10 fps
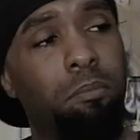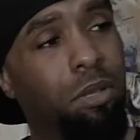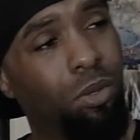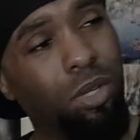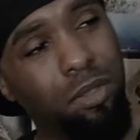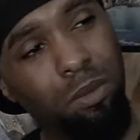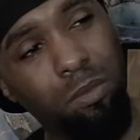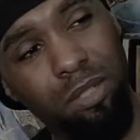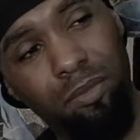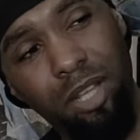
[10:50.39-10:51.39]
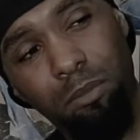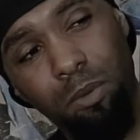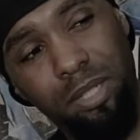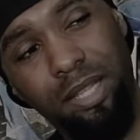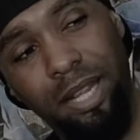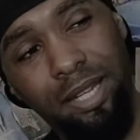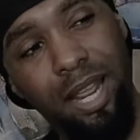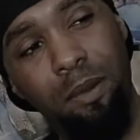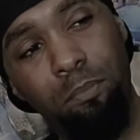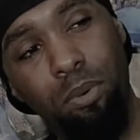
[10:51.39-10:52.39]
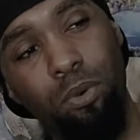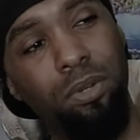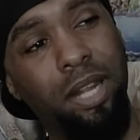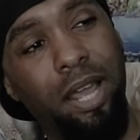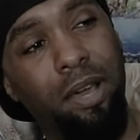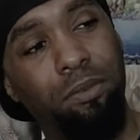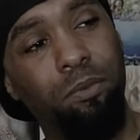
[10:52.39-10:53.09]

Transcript: but the only thing was available was that damn pull down